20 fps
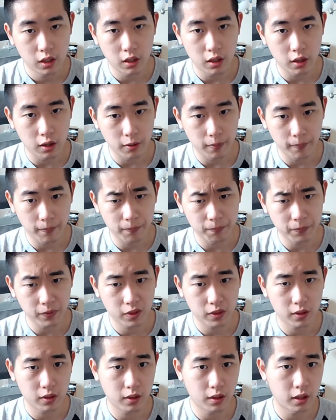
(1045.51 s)

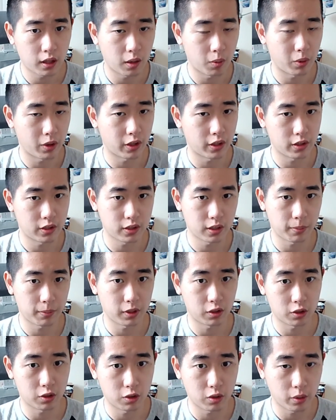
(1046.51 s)
I wanted
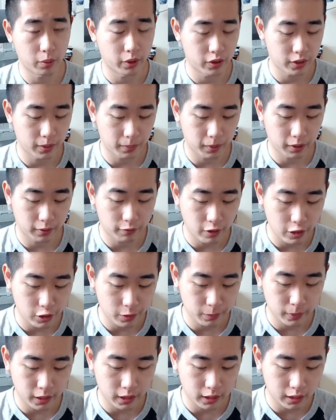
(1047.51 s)
something new. I wanted something fresh
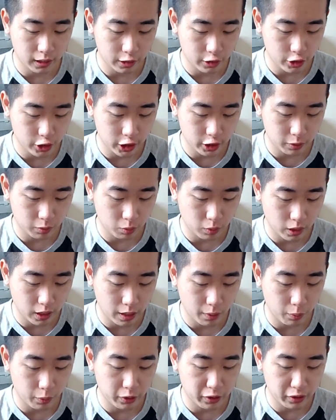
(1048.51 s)
in my collection where I
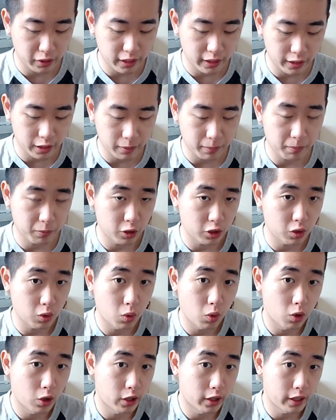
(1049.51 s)
wouldn't end up just
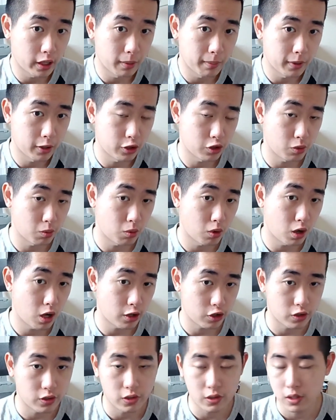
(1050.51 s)
hoarding a bunch of
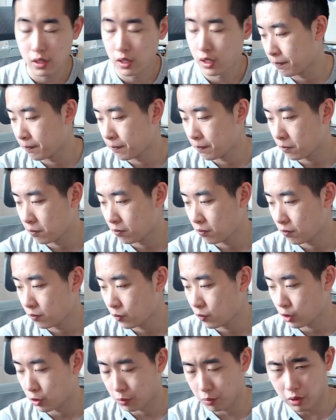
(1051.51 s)
watches,
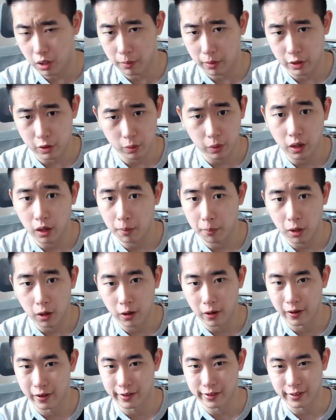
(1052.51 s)
which is pretty much what I'm
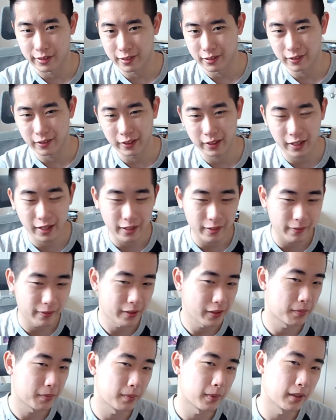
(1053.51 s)
already doing
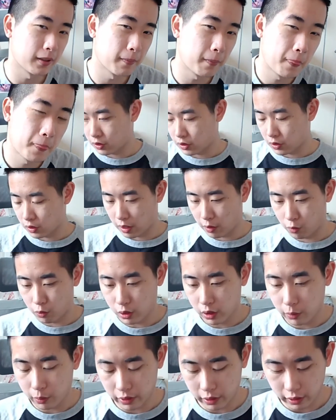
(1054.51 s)
anyways. And so I
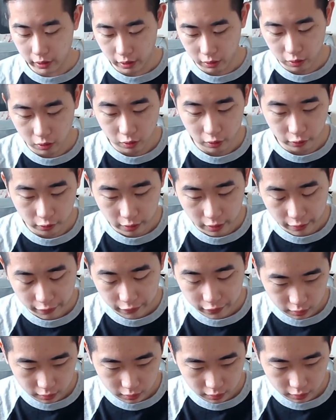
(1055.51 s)
really wanted a chronograph.
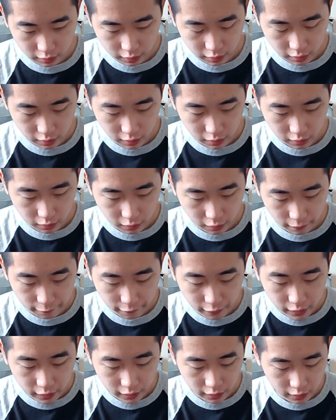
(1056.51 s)
The
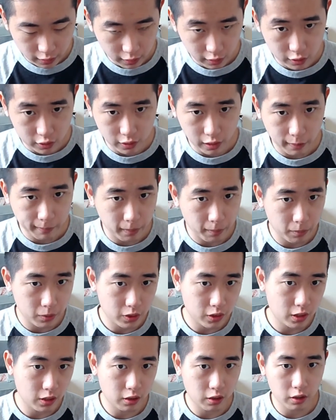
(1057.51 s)
funny thing is, I remember
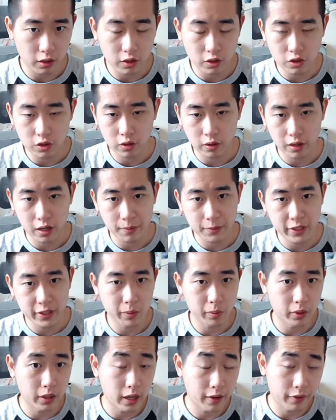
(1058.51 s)
seeing on Instagram
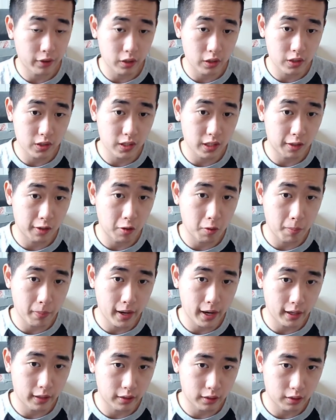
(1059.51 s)
someone having a Seiko
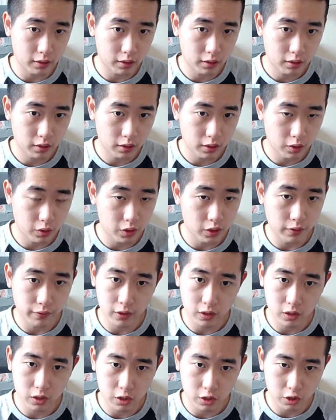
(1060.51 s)
Panda. It was a
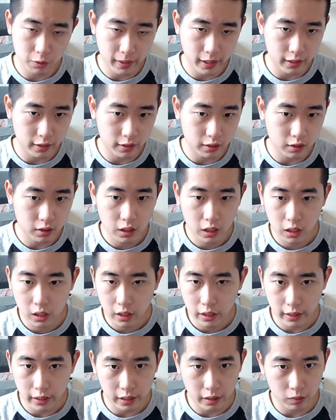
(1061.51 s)
vintage Panda,
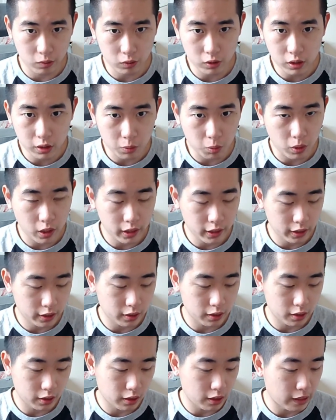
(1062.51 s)
and I
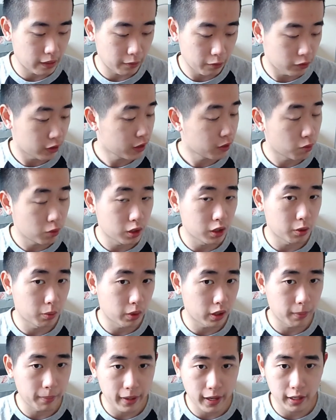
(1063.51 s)
did really
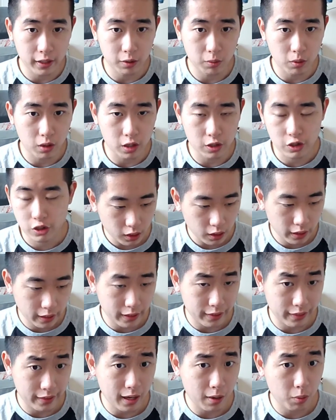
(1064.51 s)
want a Panda watch,
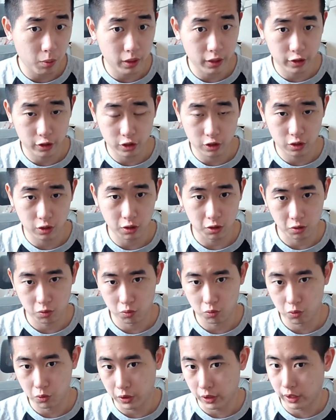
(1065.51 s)
and that one just looked
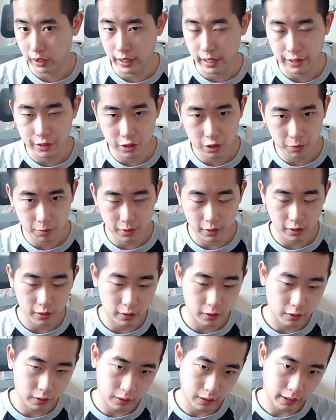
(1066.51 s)
really nice to me. It
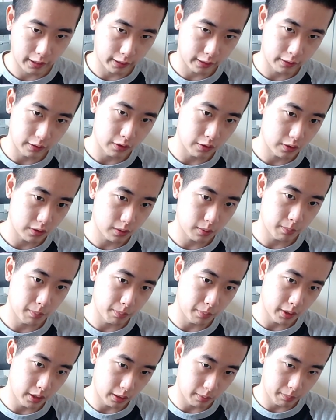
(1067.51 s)
looked like this
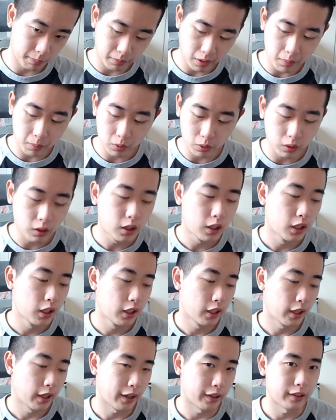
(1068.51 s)
big bubble,
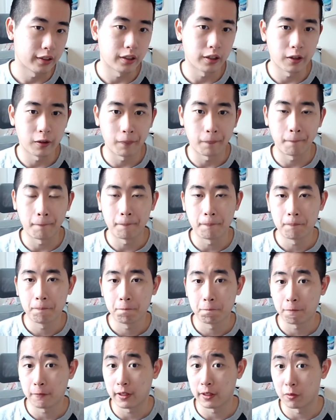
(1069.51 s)
and
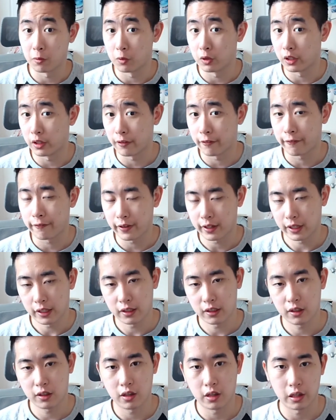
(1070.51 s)
it really fit
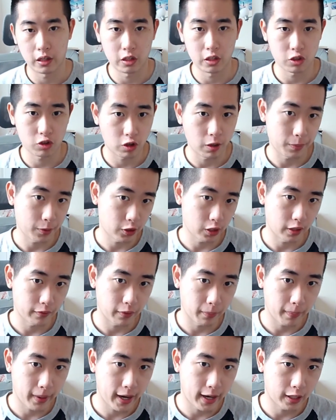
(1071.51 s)
the description of
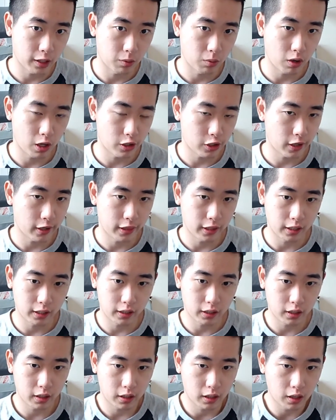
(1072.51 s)
a Panda watch. I think
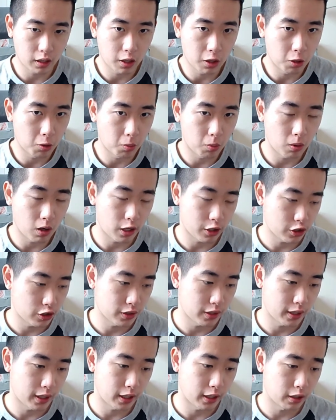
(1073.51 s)
other
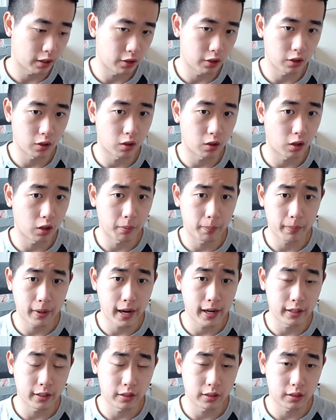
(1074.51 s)
watches that are
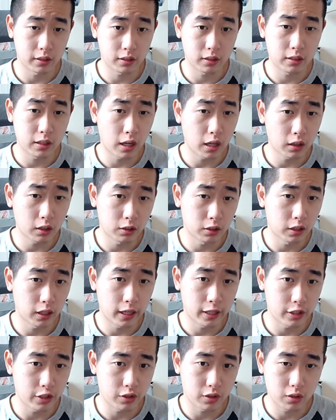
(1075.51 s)
Panda colored,
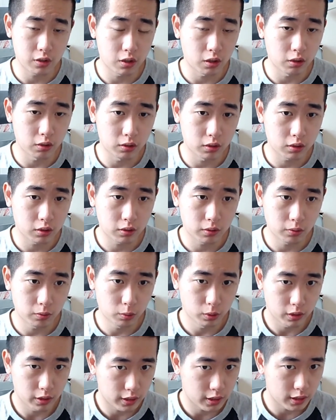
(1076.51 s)
I just don't
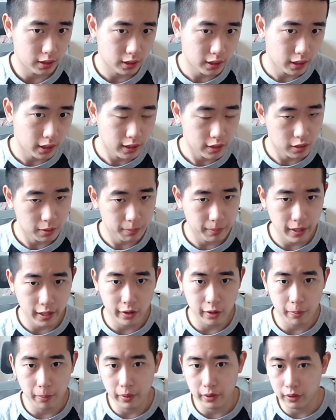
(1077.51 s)
really see it as a
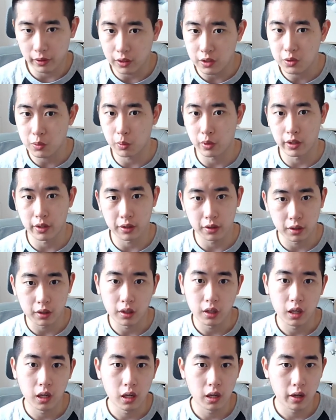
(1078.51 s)
Panda, but this one
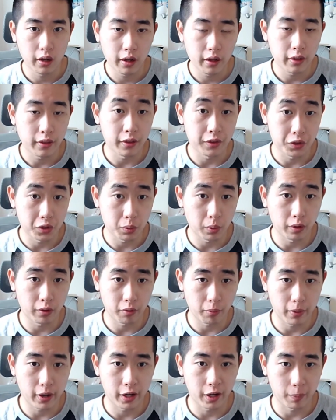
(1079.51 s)

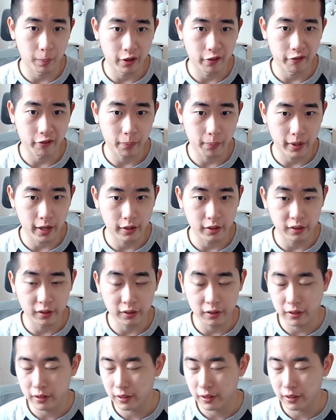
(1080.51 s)
reminded me of a Panda.